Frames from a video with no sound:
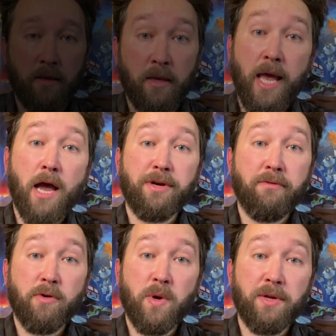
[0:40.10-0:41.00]
Howdy
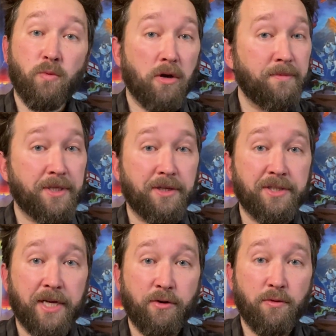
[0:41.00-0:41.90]
everyone and welcome to the
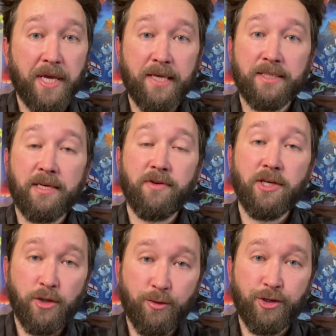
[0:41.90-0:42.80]
Serial Geek TV
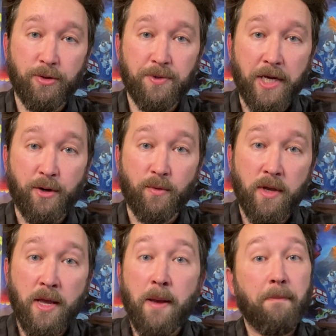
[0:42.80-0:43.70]
YouTube channel.
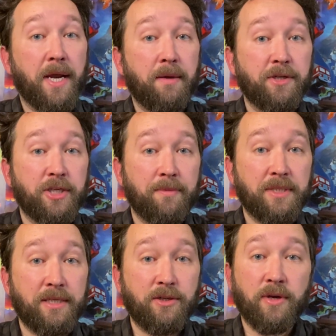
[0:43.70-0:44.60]
My name is James
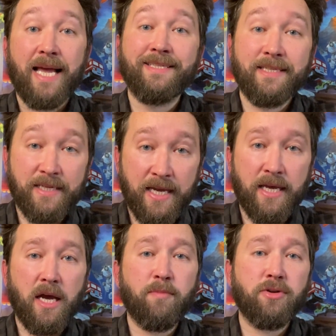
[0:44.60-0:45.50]
Eatock and today
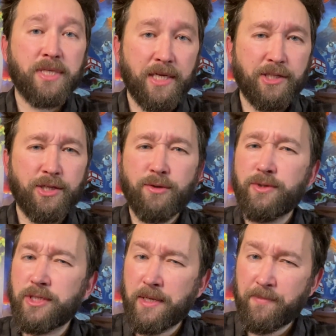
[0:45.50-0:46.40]
I present to you
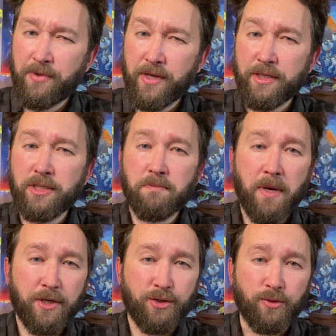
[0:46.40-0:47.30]
something
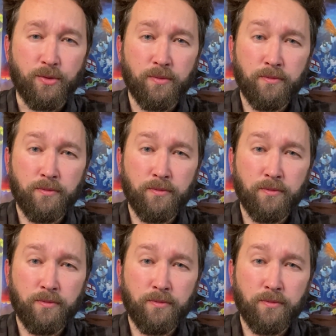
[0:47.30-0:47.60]
special.